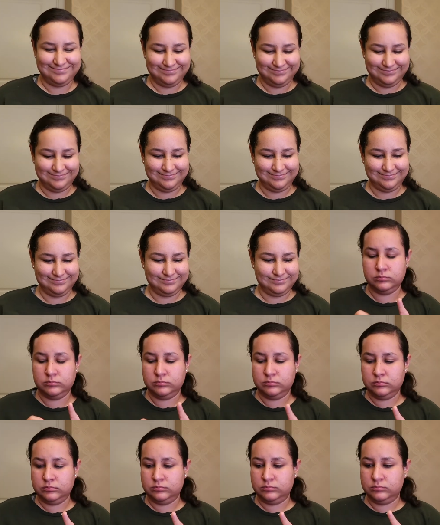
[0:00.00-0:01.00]

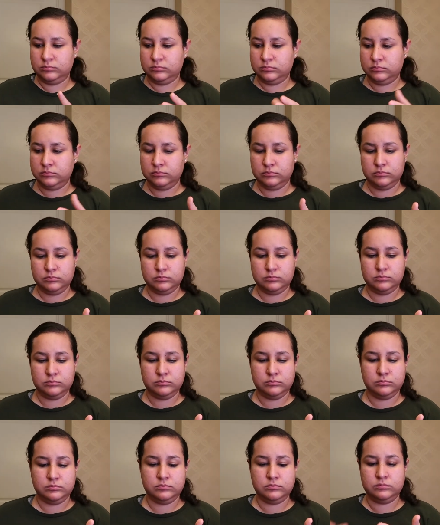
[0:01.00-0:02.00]

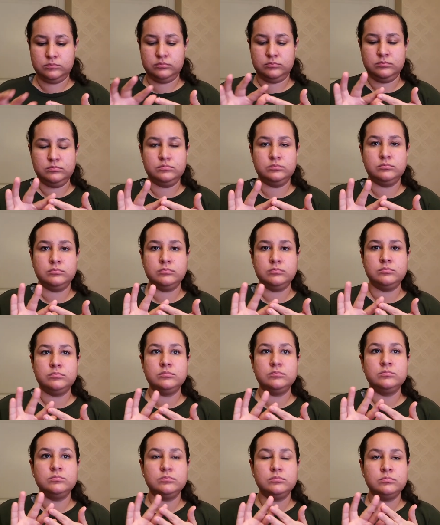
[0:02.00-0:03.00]

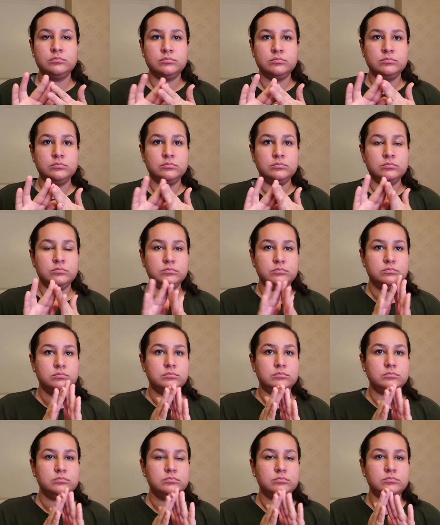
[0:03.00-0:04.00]

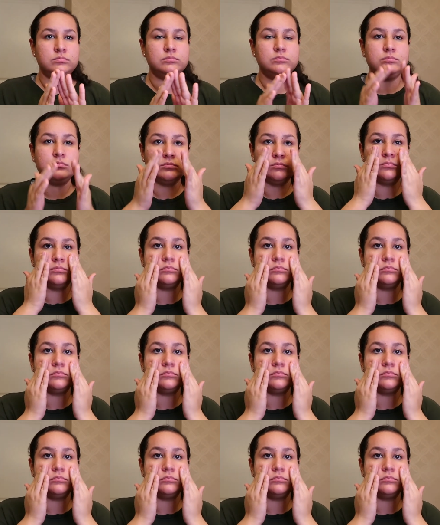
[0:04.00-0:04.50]
No one is speaking in this clip.